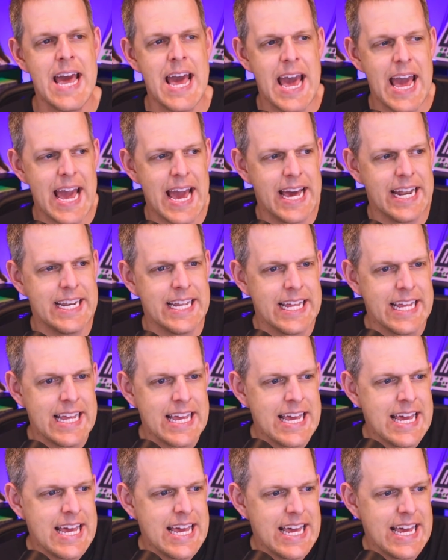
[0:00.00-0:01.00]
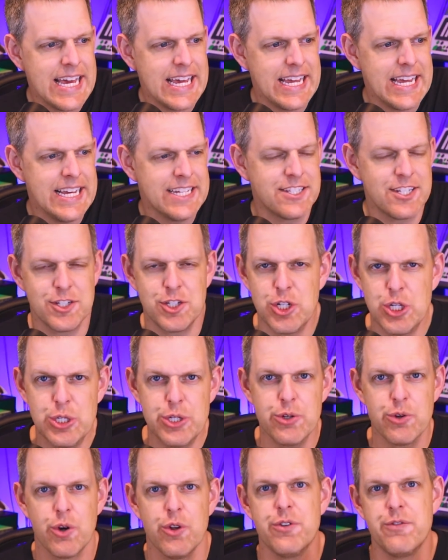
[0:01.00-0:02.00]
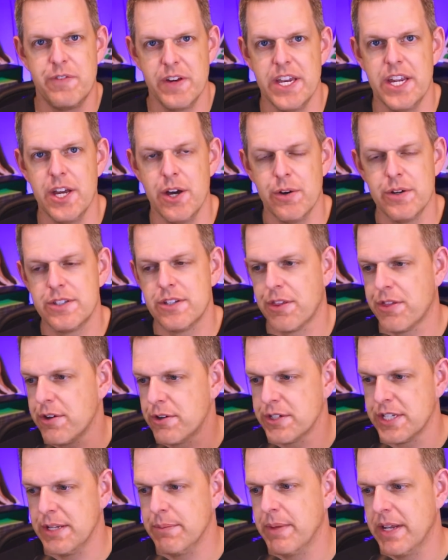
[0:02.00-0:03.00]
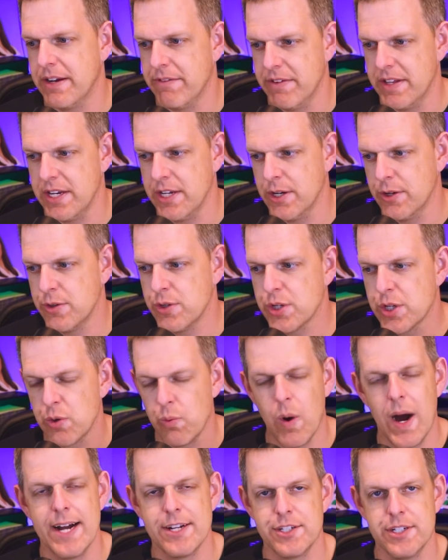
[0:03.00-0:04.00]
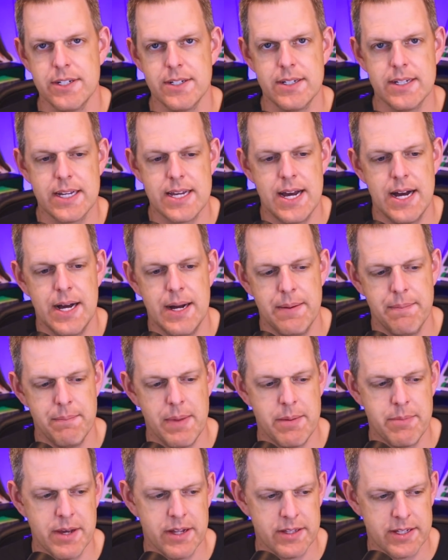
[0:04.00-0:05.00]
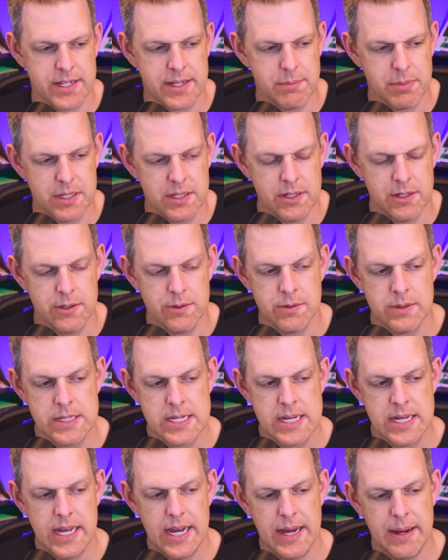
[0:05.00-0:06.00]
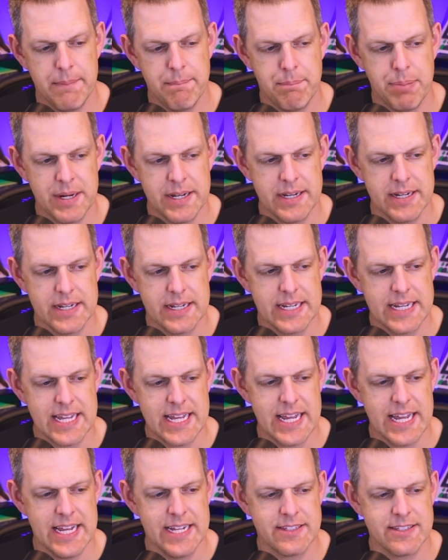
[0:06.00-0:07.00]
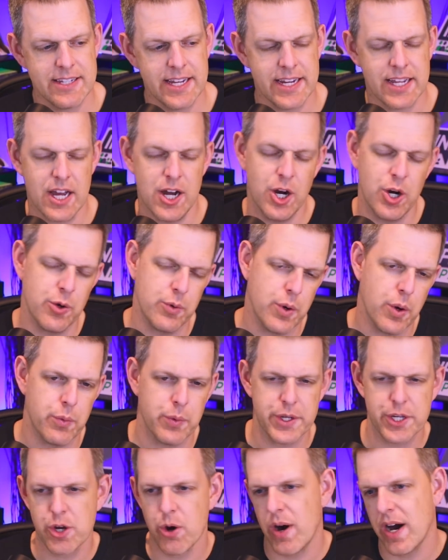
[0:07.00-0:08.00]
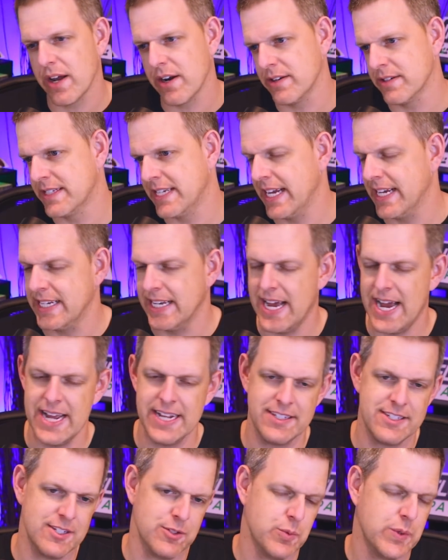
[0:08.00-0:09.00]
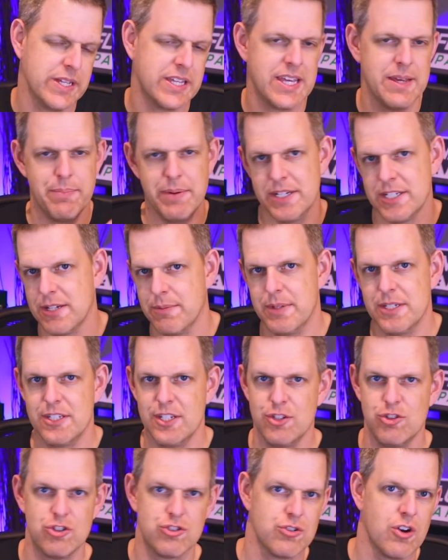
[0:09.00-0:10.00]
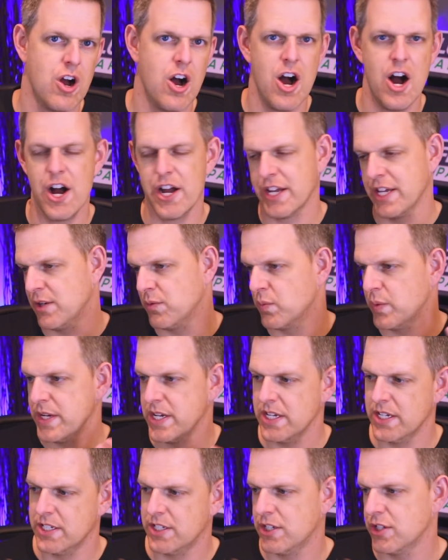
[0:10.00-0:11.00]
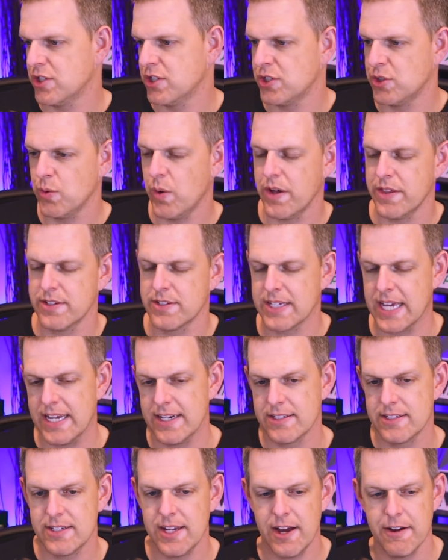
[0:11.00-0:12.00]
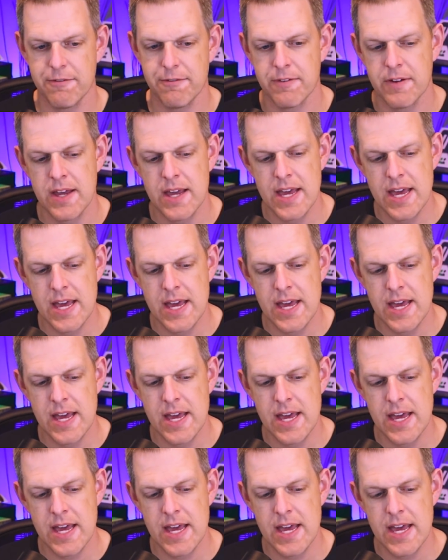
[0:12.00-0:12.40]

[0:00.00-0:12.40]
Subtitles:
And it's a 2-year-old video. It's a 13-minute video. You could watch it. Maybe I'll link it below. But it's like, oh, well, we go out on date nights and we keep intimacy strong and we just do all this kind of stuff.